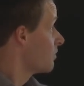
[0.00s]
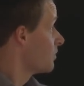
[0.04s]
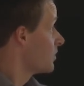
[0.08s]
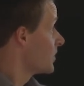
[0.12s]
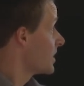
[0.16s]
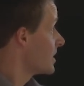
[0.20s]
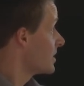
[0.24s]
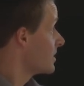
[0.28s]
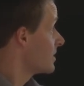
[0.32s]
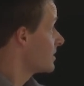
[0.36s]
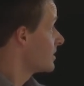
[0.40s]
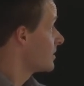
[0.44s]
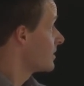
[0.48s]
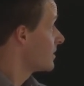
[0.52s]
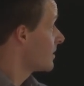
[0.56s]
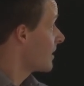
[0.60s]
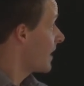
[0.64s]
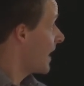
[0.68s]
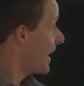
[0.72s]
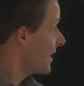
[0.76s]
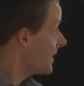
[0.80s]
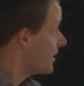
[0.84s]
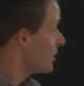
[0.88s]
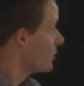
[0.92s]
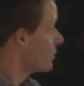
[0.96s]
this
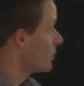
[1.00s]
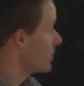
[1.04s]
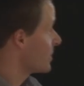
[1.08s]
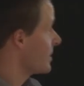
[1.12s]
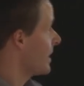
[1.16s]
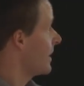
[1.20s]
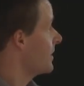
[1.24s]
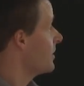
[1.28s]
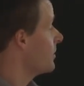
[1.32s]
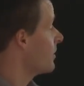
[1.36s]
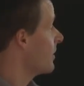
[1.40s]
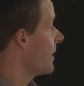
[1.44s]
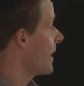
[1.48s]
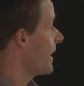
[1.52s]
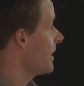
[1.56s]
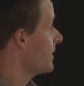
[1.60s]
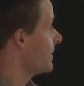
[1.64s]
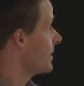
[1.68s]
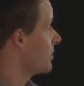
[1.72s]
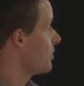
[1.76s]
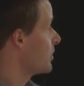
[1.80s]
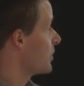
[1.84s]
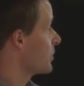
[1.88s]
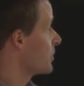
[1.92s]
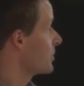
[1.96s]
unused annulite
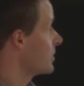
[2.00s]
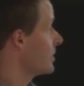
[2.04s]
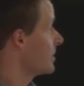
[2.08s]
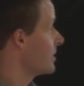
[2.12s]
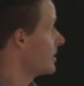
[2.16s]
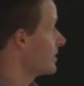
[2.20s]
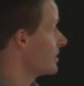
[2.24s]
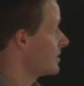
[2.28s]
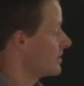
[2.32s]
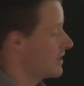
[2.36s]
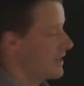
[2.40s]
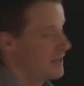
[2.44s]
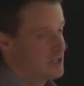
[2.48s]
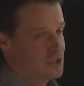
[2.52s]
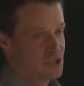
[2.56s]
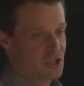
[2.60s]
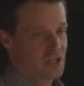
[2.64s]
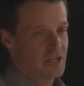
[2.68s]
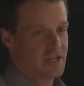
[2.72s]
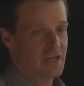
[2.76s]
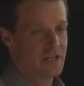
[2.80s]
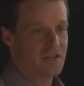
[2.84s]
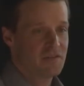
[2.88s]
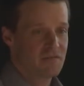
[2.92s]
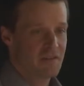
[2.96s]
deposit is
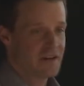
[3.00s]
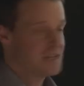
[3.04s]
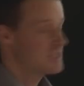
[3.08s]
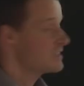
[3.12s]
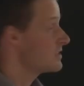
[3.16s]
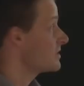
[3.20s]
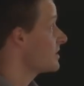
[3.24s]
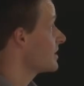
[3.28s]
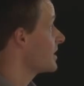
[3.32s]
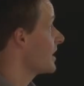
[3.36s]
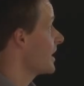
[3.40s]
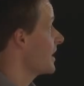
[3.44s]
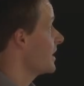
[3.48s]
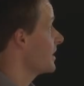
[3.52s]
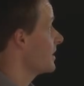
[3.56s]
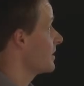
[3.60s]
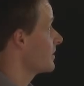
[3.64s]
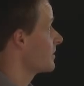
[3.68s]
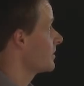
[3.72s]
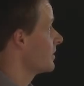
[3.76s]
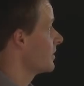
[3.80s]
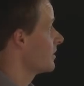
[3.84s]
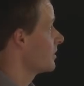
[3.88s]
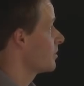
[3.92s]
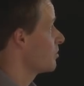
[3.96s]
actually
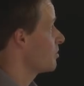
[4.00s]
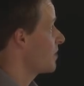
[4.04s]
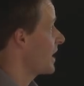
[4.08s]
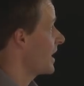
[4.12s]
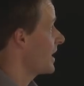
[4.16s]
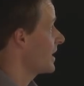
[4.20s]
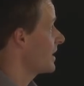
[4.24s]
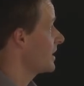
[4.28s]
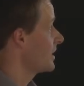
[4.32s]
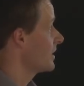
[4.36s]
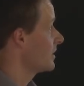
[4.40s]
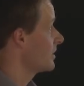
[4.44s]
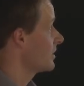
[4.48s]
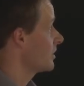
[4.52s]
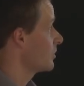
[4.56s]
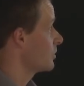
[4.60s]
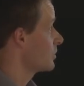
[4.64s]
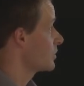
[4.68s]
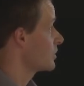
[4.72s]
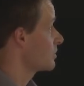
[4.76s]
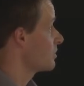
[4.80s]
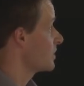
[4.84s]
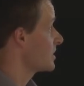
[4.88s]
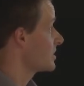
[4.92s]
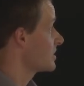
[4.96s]
investigated by
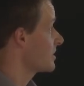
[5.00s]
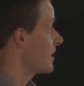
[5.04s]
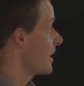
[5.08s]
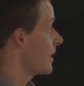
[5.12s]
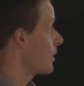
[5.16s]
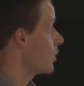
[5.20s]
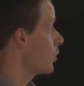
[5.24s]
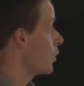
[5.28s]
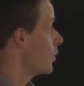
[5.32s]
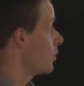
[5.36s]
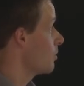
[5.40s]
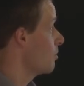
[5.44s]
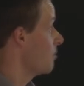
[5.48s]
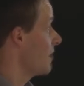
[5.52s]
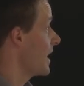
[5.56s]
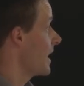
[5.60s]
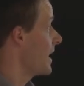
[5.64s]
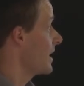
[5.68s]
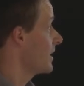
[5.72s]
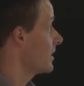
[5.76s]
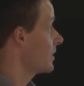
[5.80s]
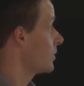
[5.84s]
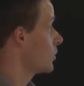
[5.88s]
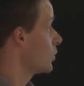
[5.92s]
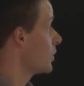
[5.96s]
those Maasai
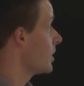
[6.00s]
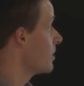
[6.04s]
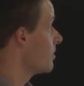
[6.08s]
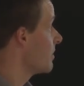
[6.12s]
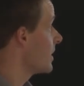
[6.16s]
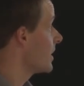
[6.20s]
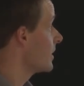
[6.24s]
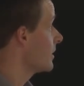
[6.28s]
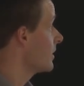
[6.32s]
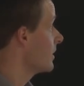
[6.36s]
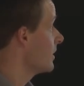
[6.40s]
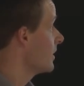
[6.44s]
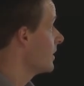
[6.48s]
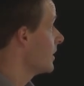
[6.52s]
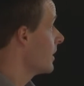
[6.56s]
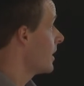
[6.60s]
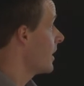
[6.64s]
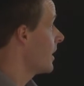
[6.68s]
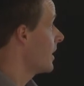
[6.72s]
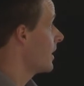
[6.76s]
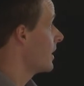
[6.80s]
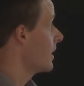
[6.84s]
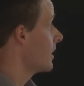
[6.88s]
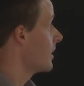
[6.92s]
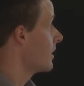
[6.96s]
men and women,
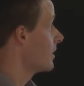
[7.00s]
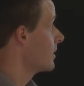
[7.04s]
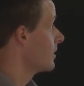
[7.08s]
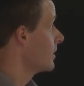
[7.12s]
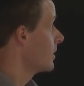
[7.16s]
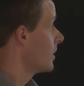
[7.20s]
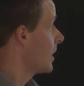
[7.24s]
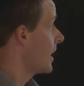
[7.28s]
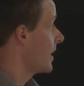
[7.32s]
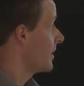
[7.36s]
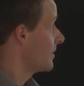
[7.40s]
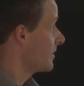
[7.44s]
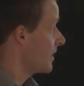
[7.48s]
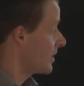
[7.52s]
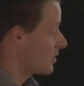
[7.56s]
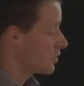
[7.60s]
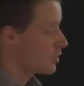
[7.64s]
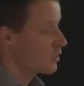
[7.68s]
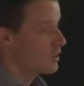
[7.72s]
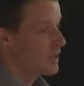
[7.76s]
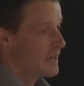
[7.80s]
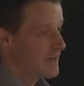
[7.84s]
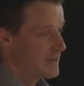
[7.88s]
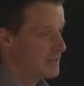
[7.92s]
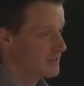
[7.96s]
and they
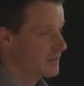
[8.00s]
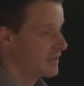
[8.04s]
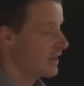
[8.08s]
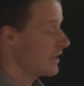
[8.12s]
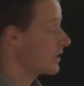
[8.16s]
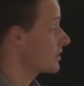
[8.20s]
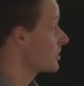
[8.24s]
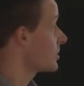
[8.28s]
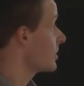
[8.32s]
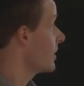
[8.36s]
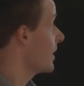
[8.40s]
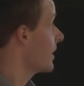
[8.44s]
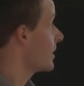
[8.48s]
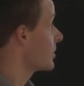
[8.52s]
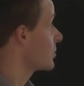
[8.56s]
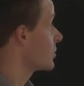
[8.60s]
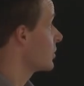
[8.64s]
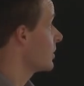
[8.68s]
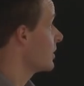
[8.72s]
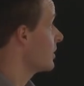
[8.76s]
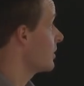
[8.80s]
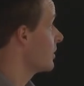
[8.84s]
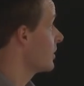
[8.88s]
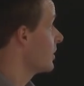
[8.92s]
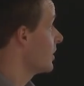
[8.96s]
collect
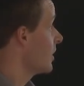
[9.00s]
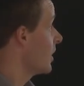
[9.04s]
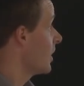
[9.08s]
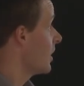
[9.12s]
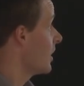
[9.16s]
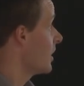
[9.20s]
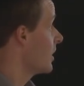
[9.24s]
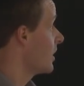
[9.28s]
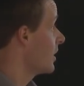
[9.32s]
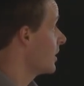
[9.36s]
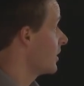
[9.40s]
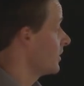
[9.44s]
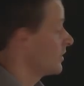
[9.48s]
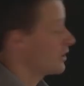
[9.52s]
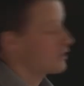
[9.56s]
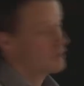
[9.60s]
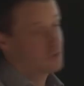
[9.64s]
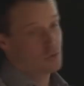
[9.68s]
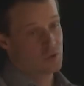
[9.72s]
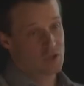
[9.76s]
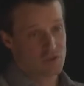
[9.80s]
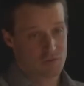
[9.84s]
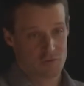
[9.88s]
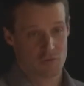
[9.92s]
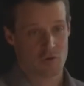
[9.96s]
actually, not
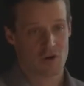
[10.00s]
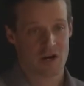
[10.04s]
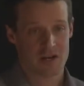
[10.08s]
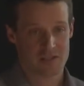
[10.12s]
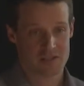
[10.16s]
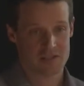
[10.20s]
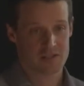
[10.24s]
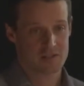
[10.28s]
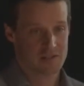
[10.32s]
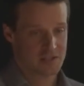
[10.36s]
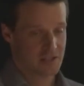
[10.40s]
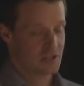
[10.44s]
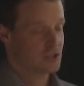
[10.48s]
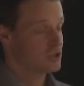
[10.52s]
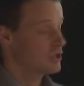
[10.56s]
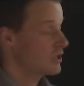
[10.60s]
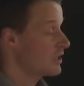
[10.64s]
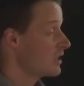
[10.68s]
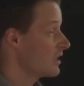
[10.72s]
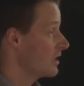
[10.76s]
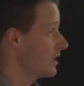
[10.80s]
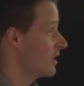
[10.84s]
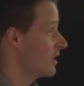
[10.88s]
only for us, it's actually